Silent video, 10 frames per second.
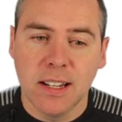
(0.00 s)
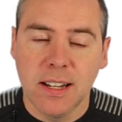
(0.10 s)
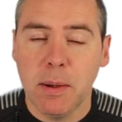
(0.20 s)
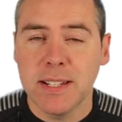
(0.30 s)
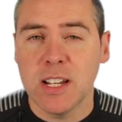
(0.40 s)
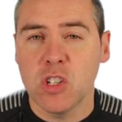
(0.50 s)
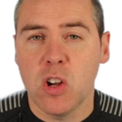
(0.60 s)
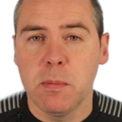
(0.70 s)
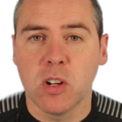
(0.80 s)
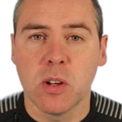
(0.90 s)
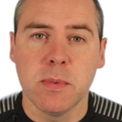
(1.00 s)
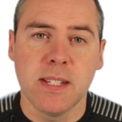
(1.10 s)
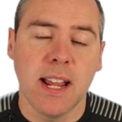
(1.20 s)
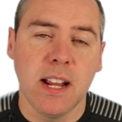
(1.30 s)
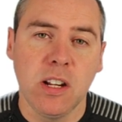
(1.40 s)
Now as that timer comes
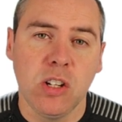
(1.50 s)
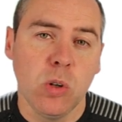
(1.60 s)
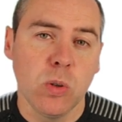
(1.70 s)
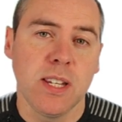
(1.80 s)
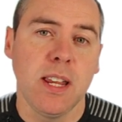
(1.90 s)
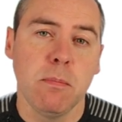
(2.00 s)
down, you'll see